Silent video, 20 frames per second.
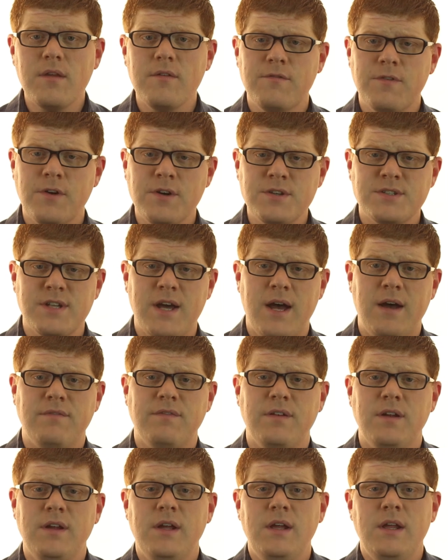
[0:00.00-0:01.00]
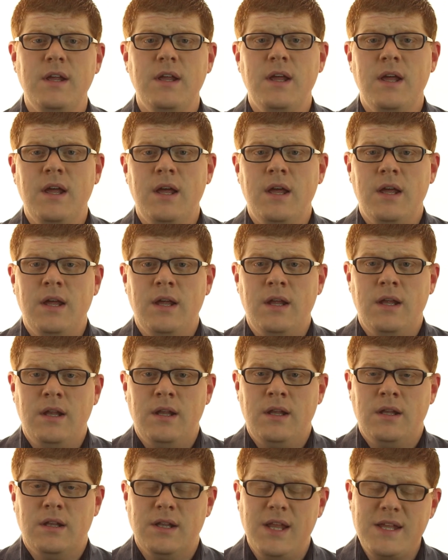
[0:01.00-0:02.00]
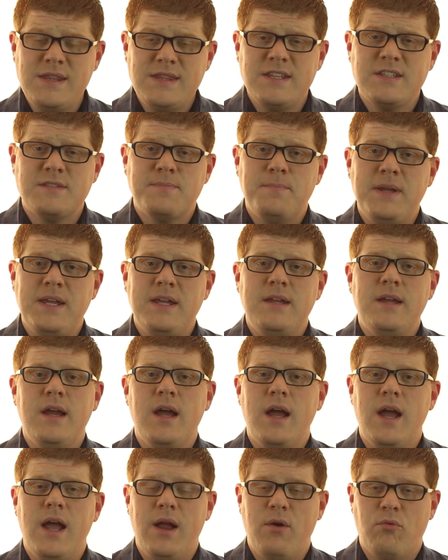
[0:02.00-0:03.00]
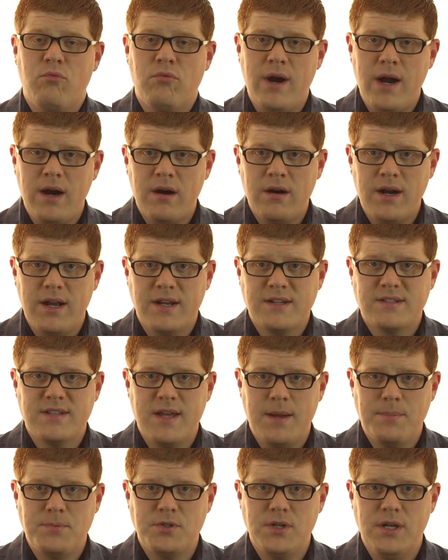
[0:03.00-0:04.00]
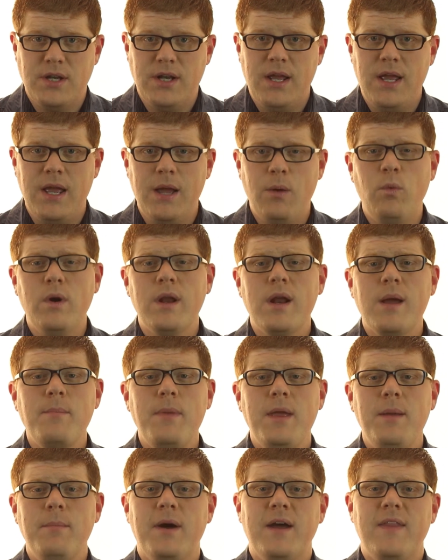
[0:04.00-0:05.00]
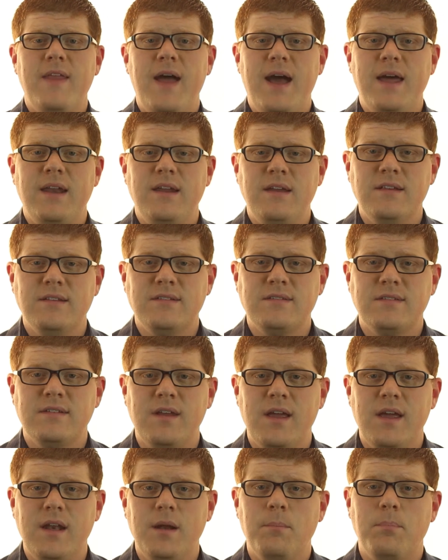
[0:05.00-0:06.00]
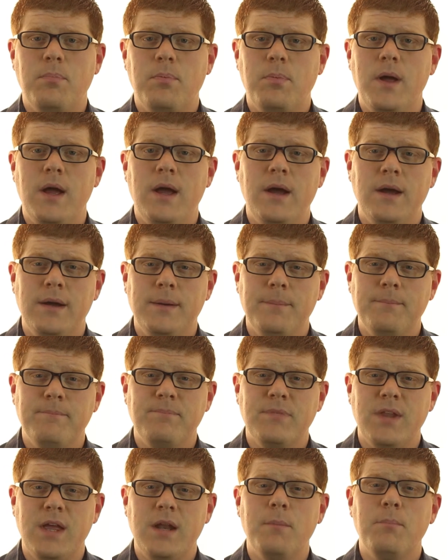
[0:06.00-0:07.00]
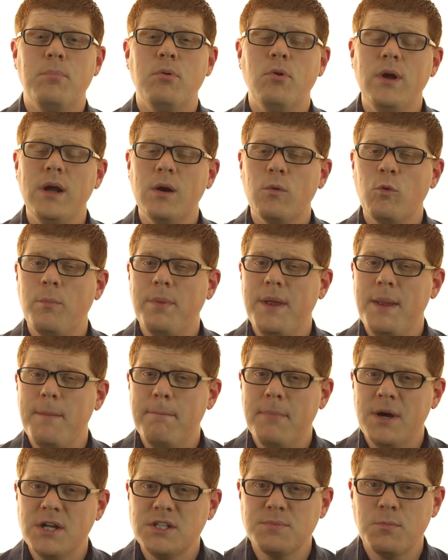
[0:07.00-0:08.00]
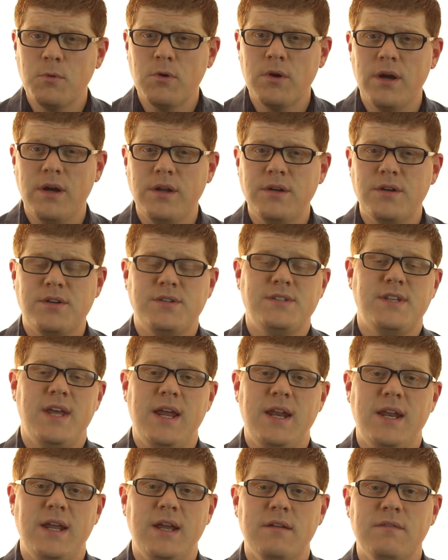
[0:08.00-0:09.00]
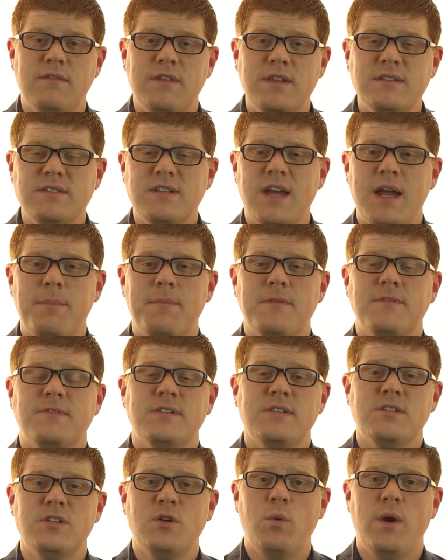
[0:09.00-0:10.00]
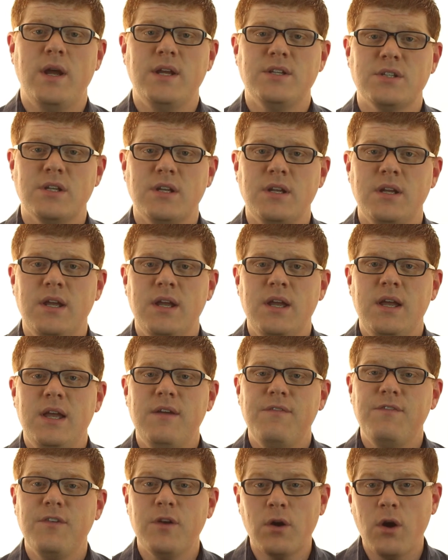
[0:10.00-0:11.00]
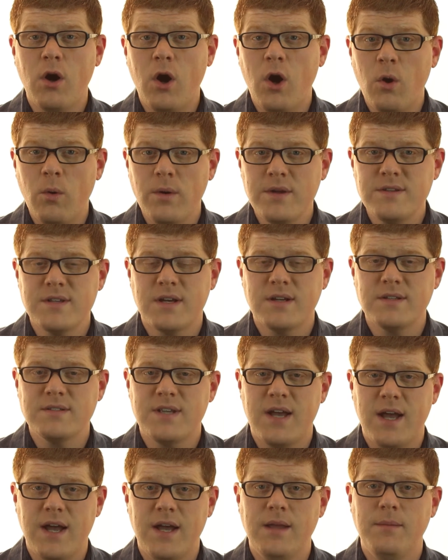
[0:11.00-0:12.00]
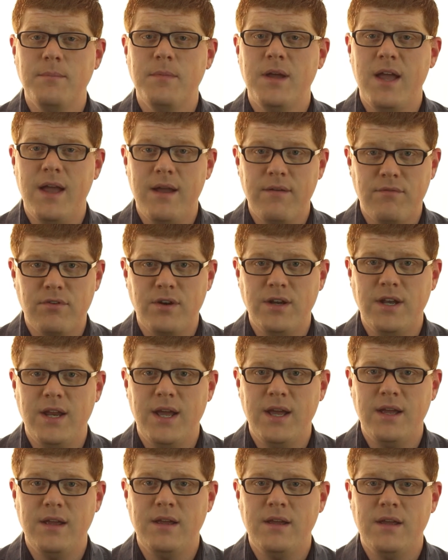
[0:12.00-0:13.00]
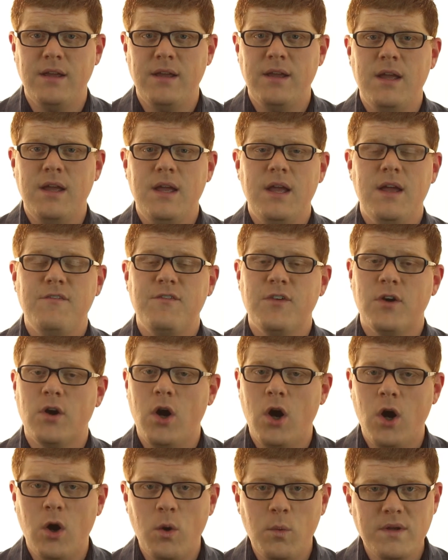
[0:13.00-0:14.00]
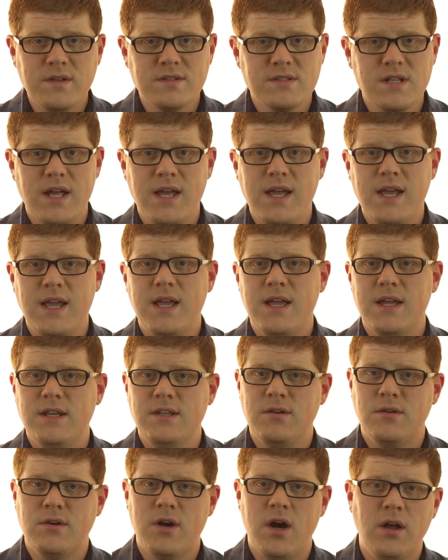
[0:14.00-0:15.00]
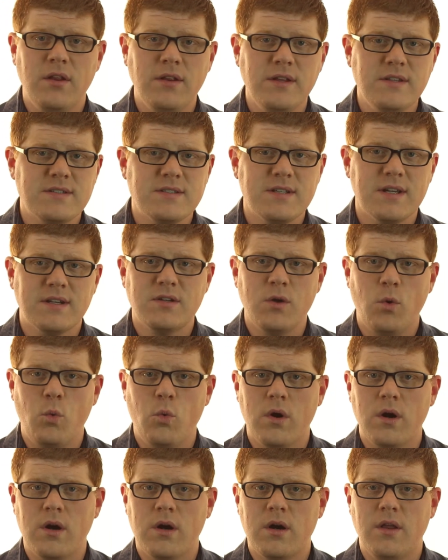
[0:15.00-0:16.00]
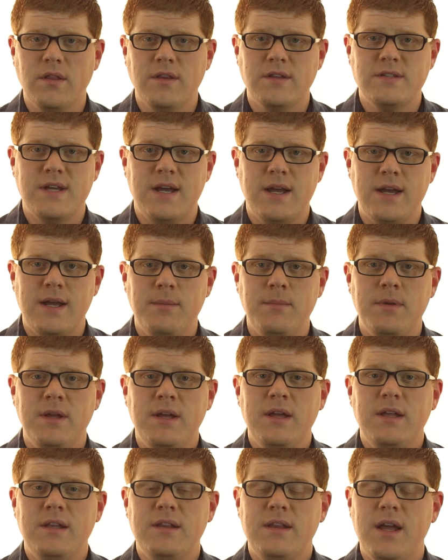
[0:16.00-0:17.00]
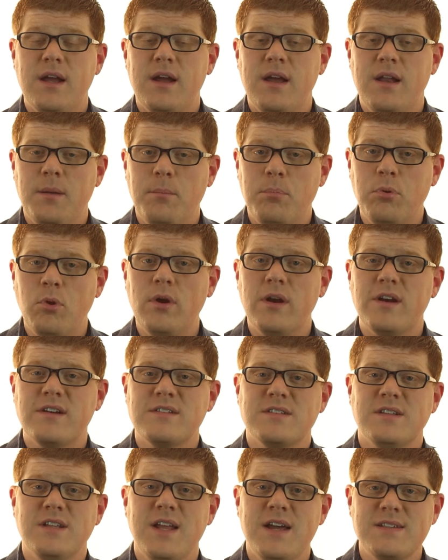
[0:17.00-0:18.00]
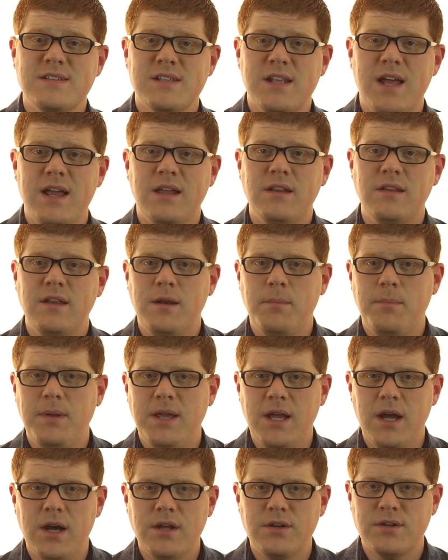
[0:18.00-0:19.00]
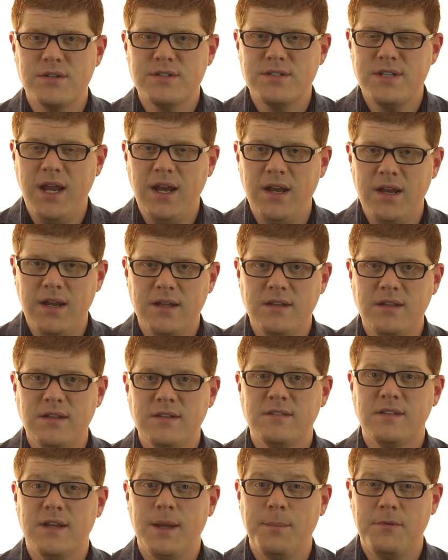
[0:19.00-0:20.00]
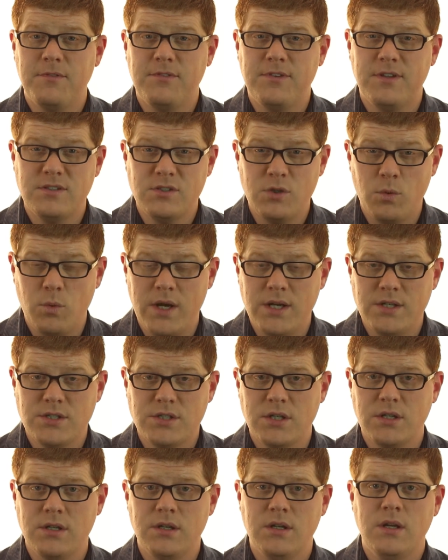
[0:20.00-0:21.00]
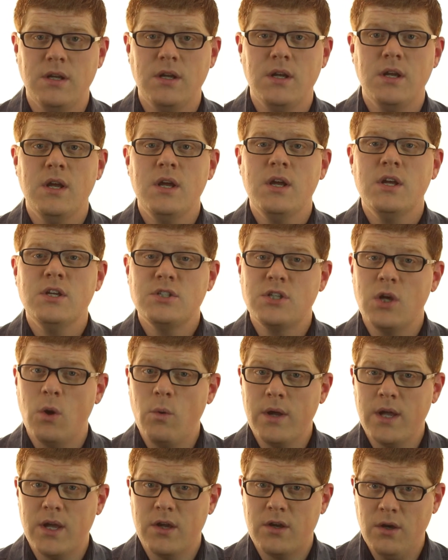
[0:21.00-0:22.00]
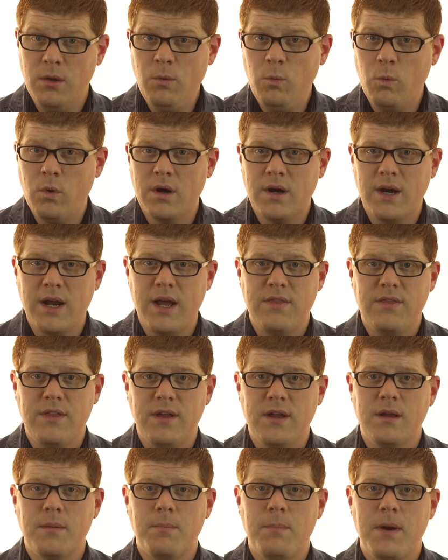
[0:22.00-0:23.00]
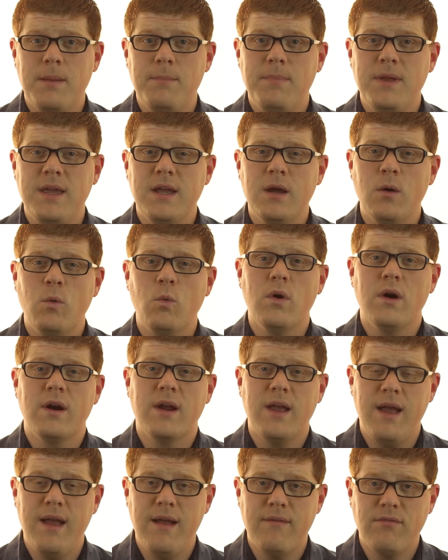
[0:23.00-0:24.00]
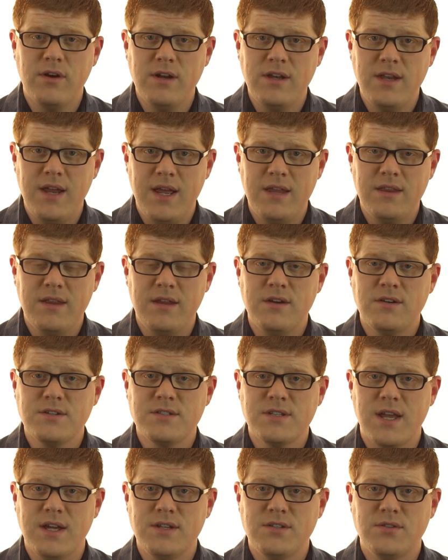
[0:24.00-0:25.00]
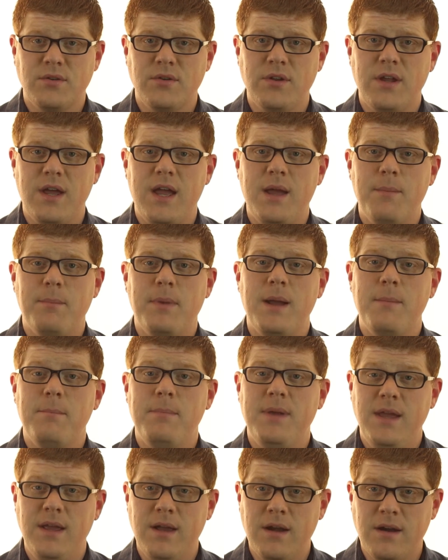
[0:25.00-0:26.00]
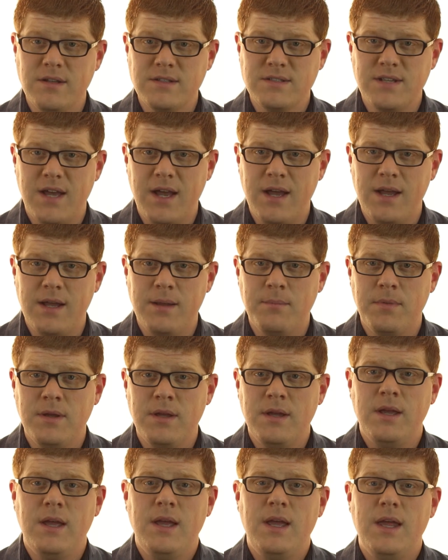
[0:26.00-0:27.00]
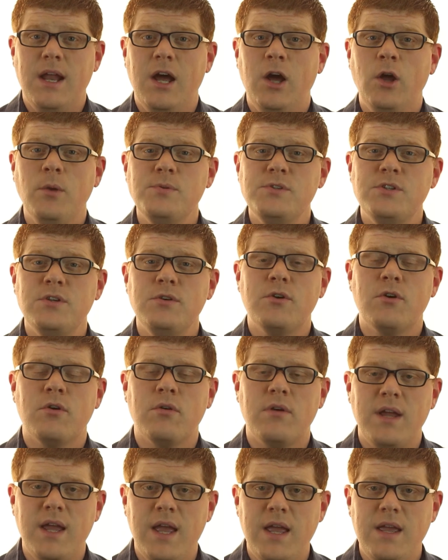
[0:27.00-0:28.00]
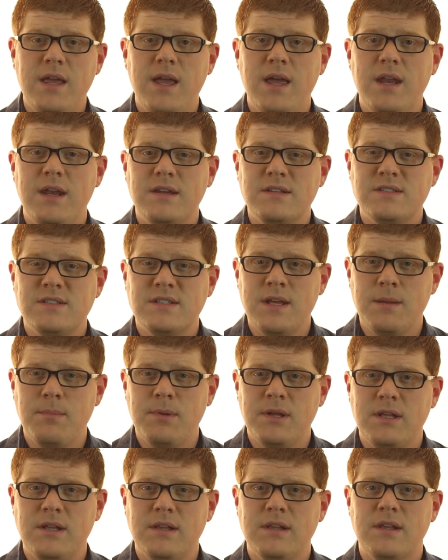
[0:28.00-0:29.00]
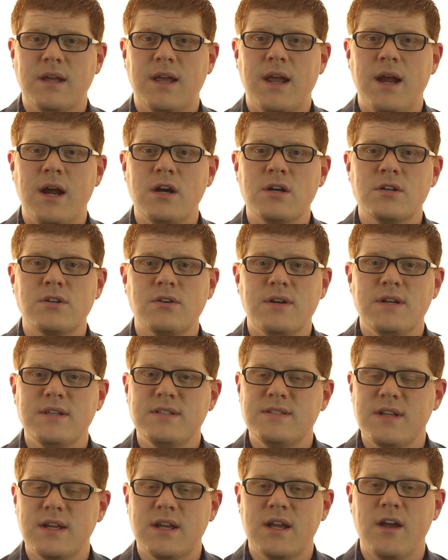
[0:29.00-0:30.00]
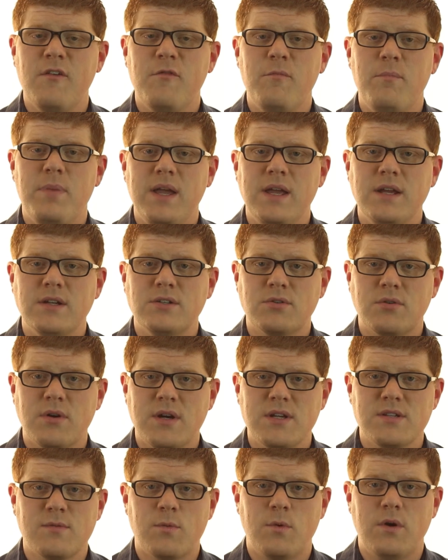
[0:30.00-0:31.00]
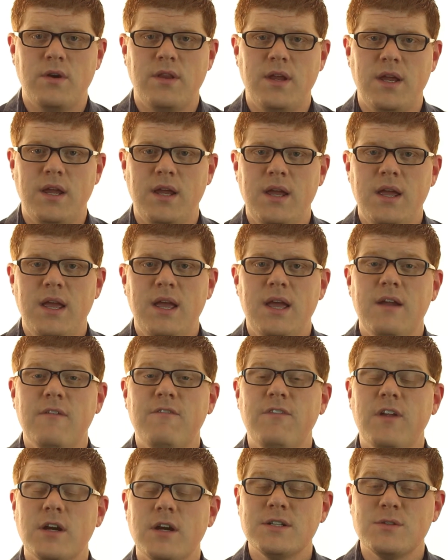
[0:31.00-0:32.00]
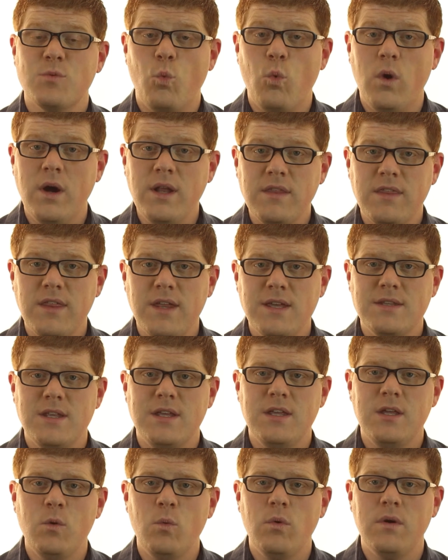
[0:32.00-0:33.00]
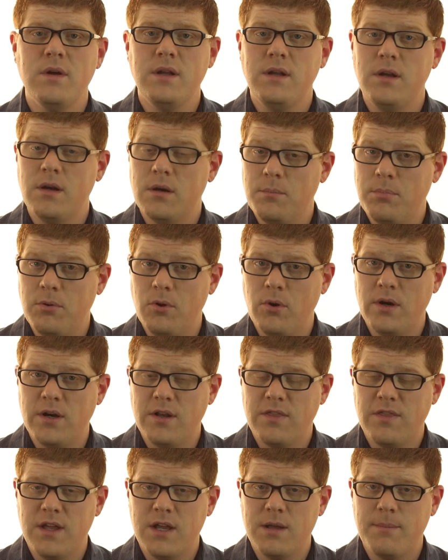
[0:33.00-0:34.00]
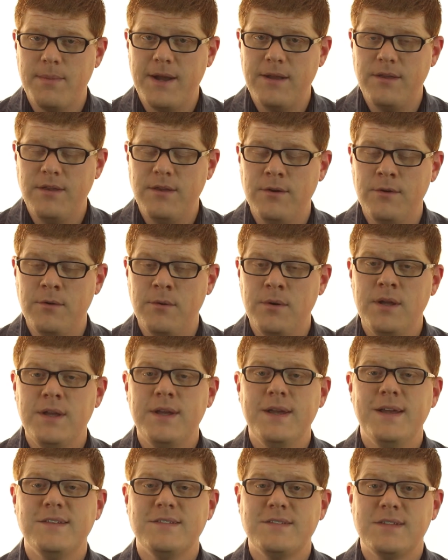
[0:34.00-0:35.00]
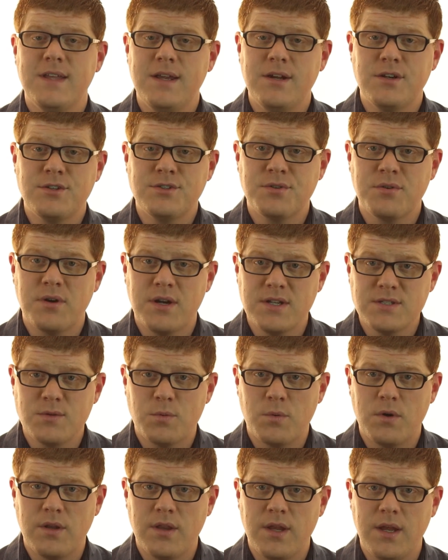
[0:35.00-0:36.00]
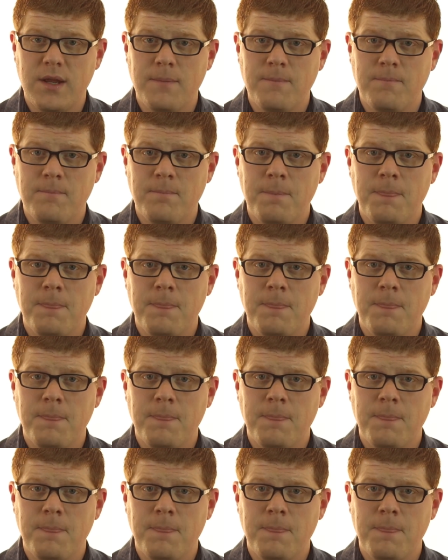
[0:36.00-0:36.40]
First off, let this be a rare exception. And what I mean by that is an employer will be much more understanding of this type of situation if you're always on time every day. If you're always late and you call in sick to work all the time, an employer is less likely to be understanding in this type of situation. Showing a good work ethic by being at work every day that you're scheduled and by being on time, it helps you create and exhibit the characteristic of being trustworthy. And if is one thing that you want your employer to think about you, it's that you're trustworthy.